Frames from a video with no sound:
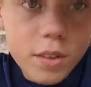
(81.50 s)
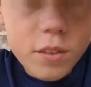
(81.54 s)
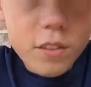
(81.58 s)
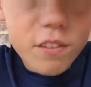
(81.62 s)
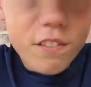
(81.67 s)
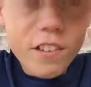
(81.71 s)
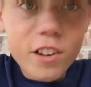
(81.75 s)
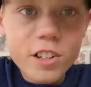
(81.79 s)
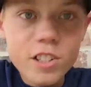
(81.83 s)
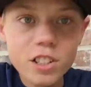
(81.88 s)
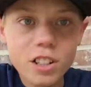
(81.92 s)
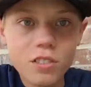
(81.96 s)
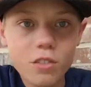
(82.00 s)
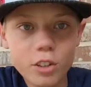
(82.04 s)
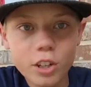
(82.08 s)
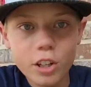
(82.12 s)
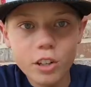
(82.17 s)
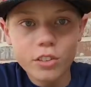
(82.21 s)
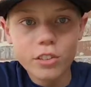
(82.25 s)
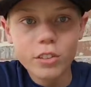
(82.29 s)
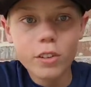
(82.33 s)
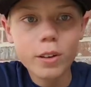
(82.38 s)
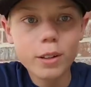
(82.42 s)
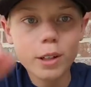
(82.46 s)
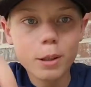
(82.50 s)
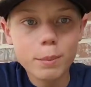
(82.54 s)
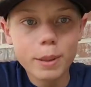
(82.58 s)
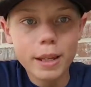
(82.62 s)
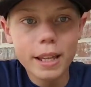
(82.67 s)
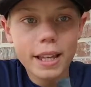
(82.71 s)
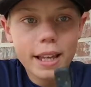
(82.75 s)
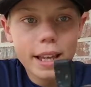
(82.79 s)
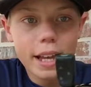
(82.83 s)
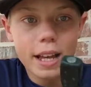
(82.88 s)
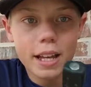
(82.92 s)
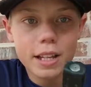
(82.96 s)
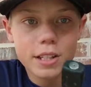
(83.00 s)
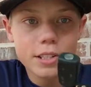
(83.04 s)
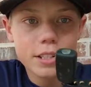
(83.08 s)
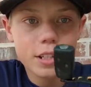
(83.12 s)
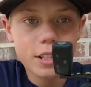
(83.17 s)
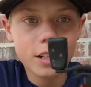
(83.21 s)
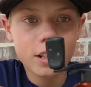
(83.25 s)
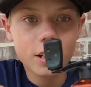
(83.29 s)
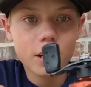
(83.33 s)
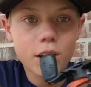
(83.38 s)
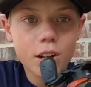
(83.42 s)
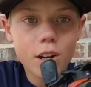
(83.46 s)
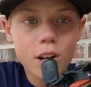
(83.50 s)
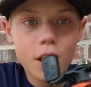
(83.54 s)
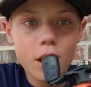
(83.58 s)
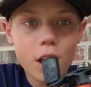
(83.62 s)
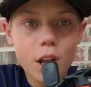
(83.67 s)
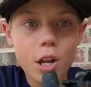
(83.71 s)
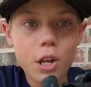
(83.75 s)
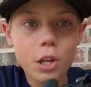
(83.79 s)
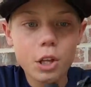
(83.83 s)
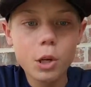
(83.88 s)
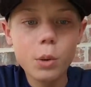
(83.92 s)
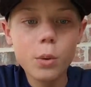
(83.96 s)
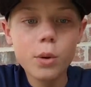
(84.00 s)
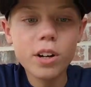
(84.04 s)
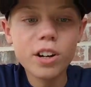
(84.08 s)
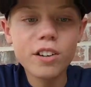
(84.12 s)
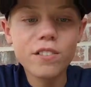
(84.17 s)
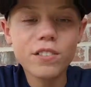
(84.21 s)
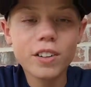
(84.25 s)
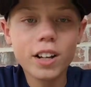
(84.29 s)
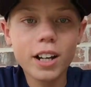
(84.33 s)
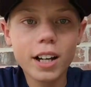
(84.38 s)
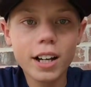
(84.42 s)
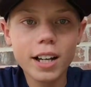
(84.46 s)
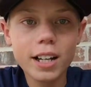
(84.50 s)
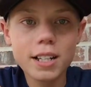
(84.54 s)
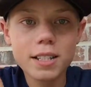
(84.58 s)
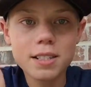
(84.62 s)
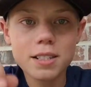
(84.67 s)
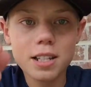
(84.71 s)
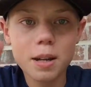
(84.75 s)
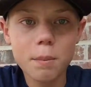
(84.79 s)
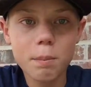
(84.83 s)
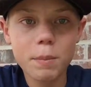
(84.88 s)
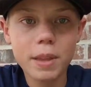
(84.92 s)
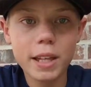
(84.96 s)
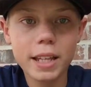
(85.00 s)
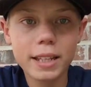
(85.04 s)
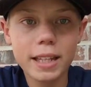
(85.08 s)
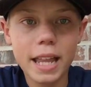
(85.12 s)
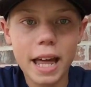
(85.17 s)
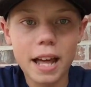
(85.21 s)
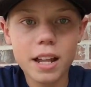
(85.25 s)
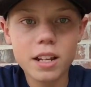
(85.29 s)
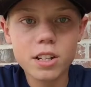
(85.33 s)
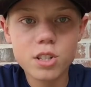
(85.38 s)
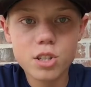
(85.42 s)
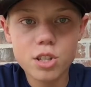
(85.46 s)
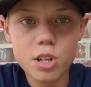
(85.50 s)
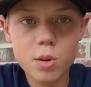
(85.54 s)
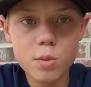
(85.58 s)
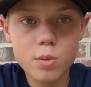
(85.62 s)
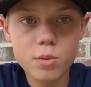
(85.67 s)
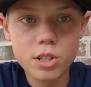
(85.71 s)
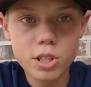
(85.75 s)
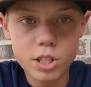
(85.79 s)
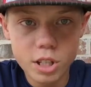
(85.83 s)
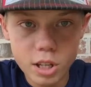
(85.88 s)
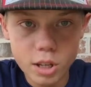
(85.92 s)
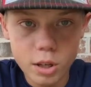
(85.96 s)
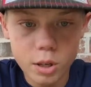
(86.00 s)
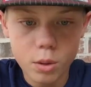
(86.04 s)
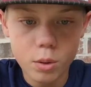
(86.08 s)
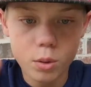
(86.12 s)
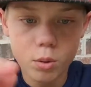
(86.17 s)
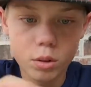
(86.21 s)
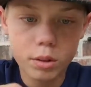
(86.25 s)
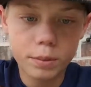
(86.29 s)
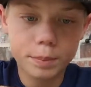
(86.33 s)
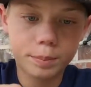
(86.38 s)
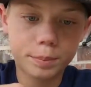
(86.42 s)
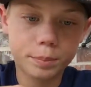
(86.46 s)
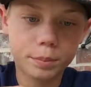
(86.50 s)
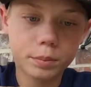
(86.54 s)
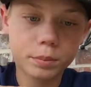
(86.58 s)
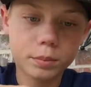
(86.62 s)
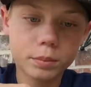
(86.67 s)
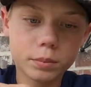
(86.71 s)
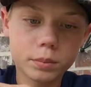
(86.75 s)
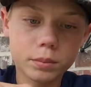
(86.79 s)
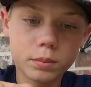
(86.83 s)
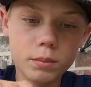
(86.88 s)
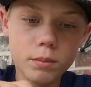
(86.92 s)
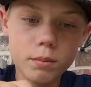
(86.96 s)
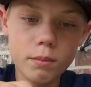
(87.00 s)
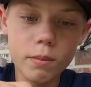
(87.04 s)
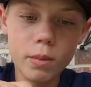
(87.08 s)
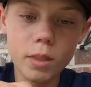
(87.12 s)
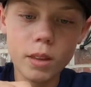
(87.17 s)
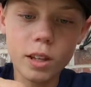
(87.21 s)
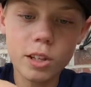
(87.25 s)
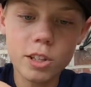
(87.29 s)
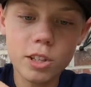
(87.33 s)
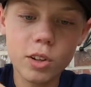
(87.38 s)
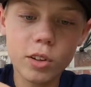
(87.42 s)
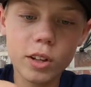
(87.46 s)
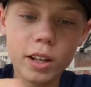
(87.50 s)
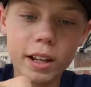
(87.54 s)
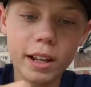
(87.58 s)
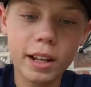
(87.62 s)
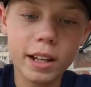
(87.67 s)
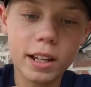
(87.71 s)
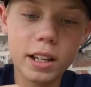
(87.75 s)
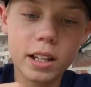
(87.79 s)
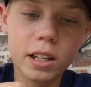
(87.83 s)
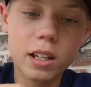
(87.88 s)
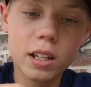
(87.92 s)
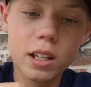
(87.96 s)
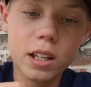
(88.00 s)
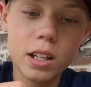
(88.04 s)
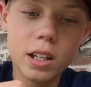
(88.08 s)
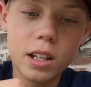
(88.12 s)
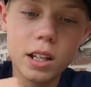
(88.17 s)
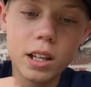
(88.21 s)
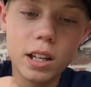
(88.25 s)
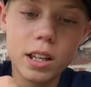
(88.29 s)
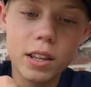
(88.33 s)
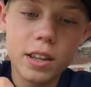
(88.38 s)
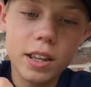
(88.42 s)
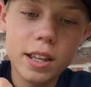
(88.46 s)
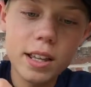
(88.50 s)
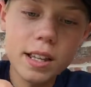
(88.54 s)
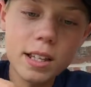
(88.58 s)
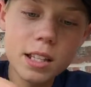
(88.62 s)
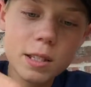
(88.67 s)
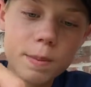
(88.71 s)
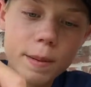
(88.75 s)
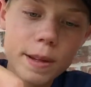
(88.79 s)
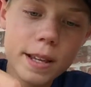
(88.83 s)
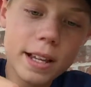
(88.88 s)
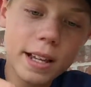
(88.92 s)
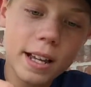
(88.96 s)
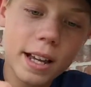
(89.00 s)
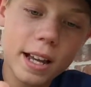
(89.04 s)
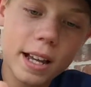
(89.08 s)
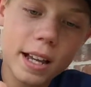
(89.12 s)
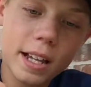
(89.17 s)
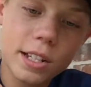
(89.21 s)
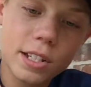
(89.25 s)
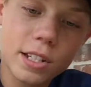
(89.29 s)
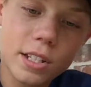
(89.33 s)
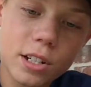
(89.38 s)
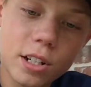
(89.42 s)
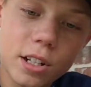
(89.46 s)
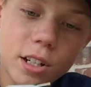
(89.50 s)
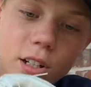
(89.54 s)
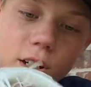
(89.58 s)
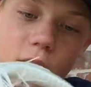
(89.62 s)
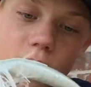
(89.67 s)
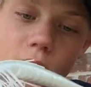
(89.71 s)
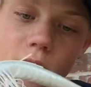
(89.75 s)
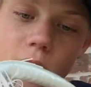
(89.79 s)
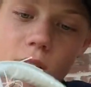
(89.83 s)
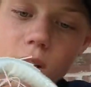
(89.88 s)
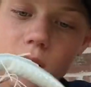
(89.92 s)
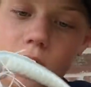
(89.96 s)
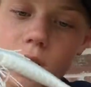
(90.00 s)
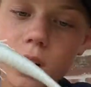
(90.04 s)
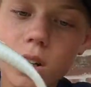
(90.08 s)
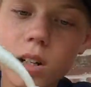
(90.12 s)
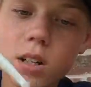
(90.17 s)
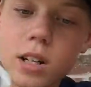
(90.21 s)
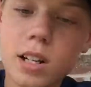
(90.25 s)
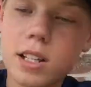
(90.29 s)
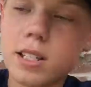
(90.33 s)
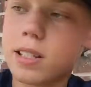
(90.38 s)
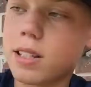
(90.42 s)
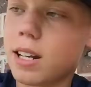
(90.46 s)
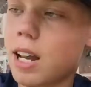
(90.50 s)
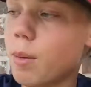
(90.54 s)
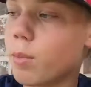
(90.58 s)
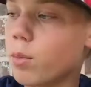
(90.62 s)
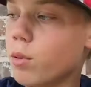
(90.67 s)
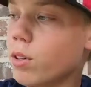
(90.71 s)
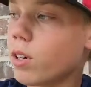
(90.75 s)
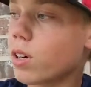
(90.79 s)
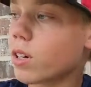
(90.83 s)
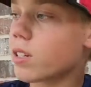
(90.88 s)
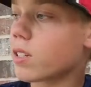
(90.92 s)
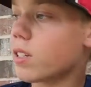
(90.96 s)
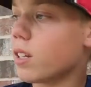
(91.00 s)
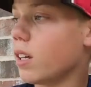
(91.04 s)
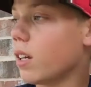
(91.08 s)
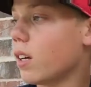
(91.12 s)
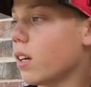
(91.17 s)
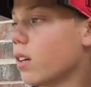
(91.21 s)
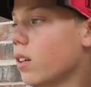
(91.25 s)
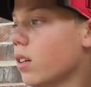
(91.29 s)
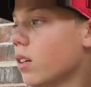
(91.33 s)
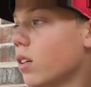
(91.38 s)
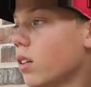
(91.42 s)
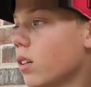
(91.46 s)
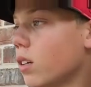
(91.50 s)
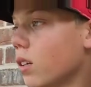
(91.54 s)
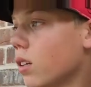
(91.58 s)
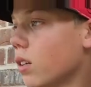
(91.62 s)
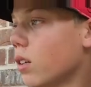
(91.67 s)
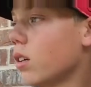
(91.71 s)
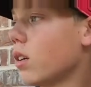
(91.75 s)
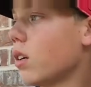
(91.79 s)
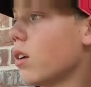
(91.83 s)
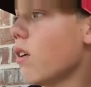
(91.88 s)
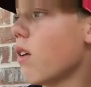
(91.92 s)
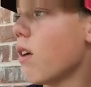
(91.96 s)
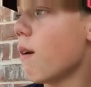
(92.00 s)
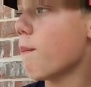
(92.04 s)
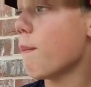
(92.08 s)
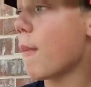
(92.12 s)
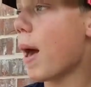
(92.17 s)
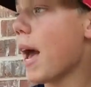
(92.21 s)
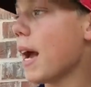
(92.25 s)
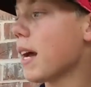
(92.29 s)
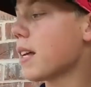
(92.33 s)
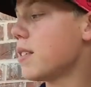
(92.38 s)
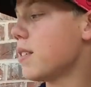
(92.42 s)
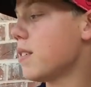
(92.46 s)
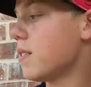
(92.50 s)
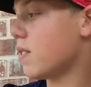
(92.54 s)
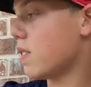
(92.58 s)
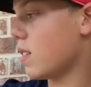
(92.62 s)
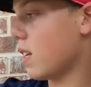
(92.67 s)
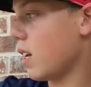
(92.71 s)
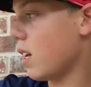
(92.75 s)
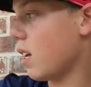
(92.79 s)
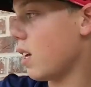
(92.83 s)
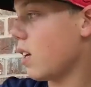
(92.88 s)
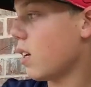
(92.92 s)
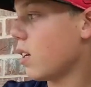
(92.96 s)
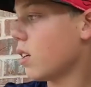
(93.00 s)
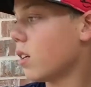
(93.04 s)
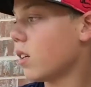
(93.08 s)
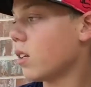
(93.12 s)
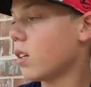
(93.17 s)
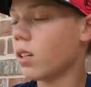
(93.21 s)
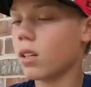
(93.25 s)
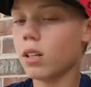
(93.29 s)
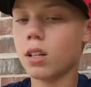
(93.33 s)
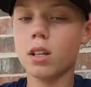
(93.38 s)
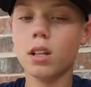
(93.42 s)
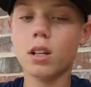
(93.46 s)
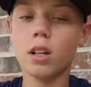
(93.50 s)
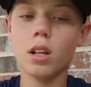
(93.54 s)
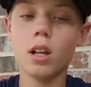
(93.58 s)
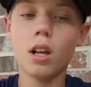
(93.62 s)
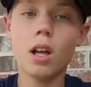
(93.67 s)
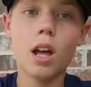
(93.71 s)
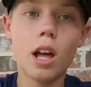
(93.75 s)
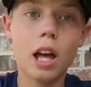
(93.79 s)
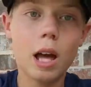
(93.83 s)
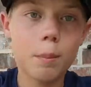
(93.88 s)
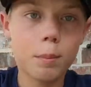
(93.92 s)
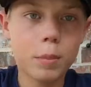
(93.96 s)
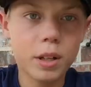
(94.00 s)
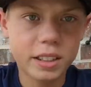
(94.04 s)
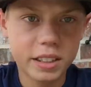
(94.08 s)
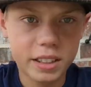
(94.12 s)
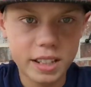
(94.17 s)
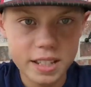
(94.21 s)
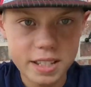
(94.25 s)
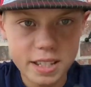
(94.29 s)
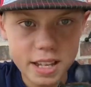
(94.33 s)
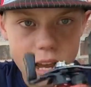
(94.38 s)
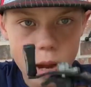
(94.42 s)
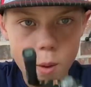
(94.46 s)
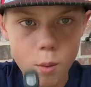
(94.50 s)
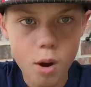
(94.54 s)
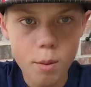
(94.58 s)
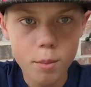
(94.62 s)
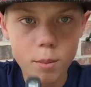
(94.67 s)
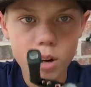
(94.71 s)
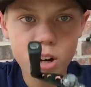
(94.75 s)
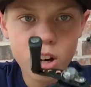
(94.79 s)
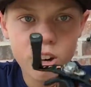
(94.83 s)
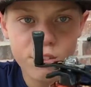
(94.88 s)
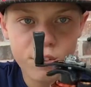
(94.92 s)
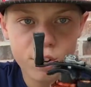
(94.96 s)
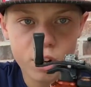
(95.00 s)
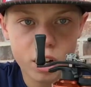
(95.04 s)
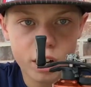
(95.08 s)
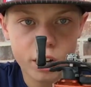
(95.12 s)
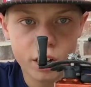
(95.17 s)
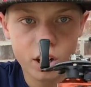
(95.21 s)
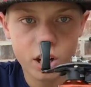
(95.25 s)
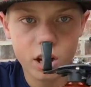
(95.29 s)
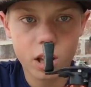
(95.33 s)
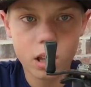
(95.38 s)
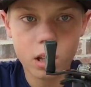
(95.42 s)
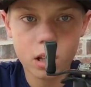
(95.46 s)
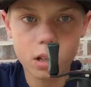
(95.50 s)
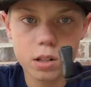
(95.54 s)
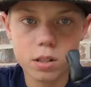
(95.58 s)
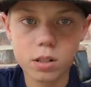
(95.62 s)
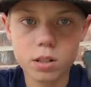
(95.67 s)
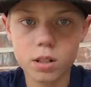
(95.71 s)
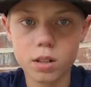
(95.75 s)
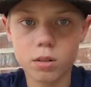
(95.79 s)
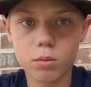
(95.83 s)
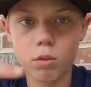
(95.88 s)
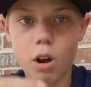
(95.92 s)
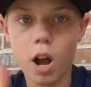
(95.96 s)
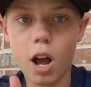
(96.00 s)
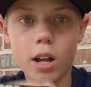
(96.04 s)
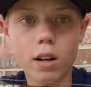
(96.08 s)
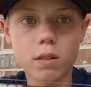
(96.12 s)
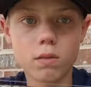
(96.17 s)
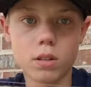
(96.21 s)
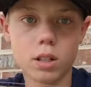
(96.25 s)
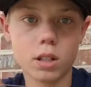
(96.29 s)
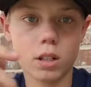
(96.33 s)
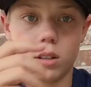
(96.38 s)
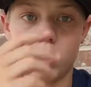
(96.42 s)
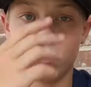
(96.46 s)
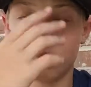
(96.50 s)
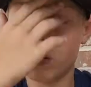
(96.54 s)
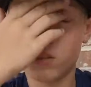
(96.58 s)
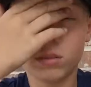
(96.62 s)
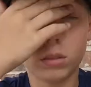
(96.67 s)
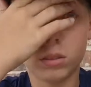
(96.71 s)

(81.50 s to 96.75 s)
first off, when you're throwing a bait caster, you want to find something that suits you. So, like, this bait caster is an Abu Garcia Max Z. I bought this at Walmart for $100, rod and reel.